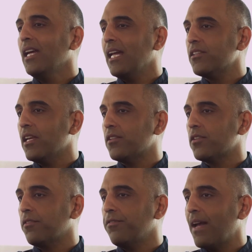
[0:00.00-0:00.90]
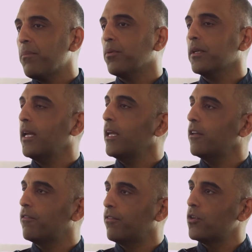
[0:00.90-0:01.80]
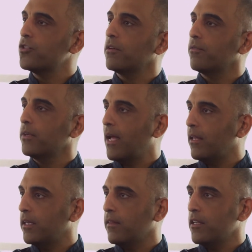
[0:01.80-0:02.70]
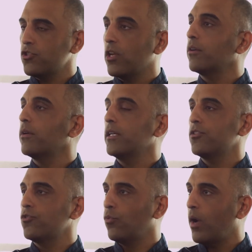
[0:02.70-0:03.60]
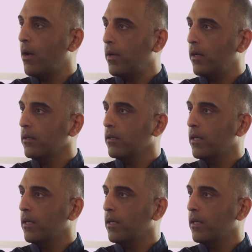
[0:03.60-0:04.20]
it's a fabricated version of reality that generates drama